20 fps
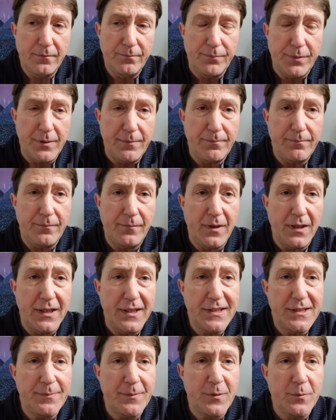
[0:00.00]
But
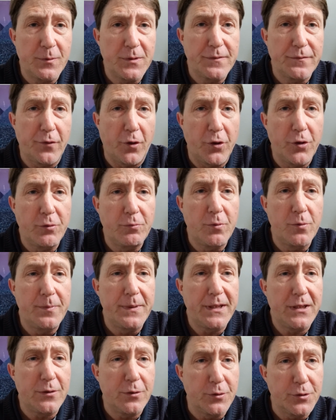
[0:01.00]
Elizabeth was vulnerable
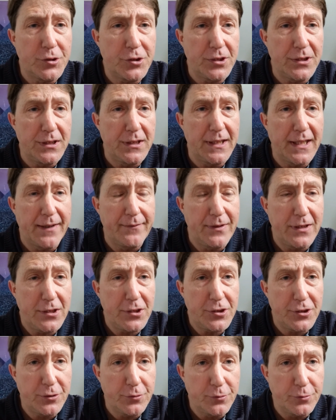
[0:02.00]
because she didn't have any
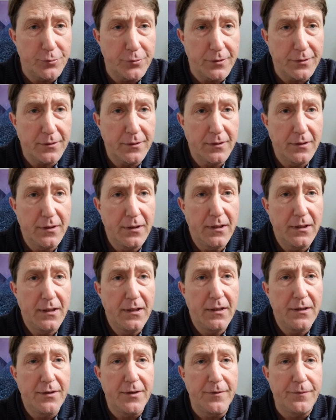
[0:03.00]
children.
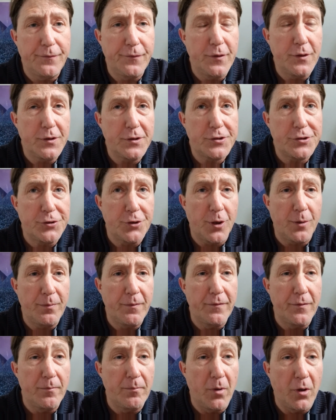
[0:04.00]
The first job
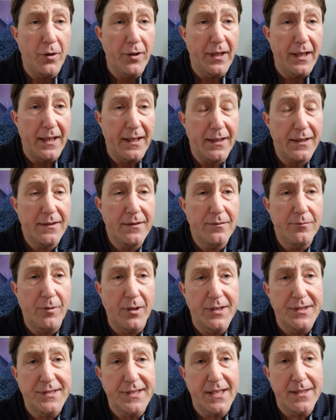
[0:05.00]
of a monarch,
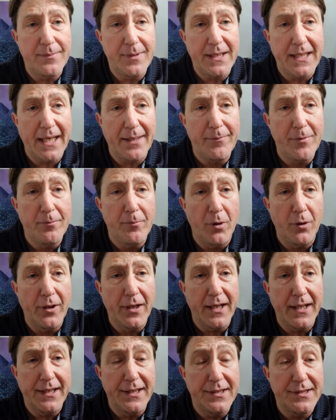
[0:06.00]
once they become a
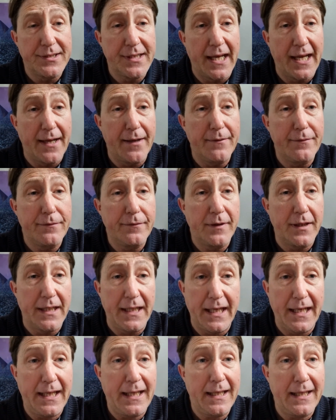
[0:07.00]
monarch, is to have an
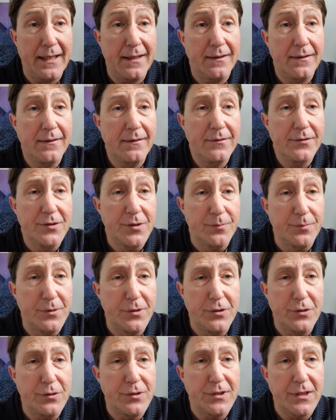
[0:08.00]
heir, to
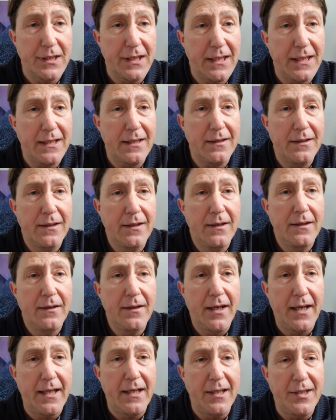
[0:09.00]
produce an heir.
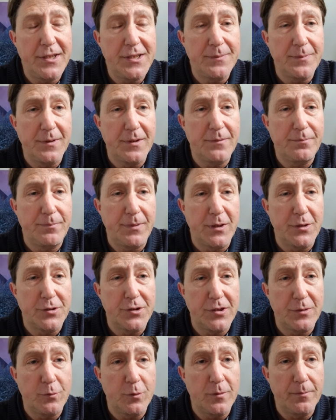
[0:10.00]
And Elizabeth, because
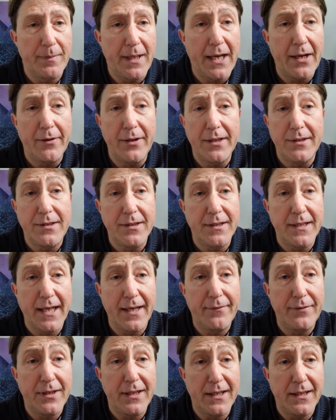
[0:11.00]
she wouldn't marry, didn't
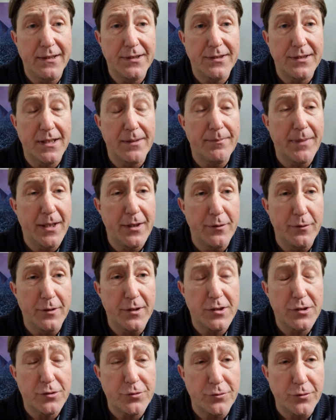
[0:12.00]
have an heir. So that made her
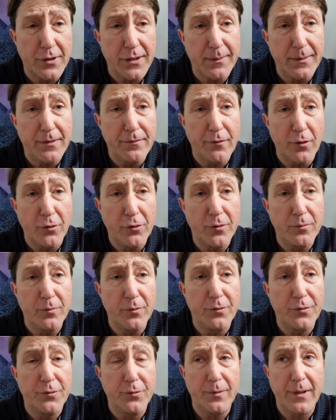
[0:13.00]
extremely
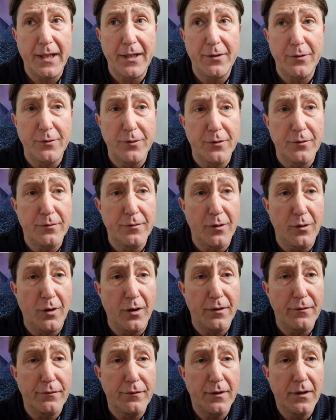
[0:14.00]
vulnerable throughout her
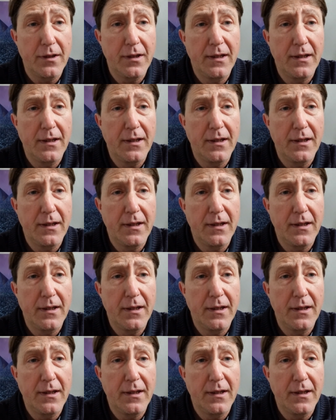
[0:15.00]
life.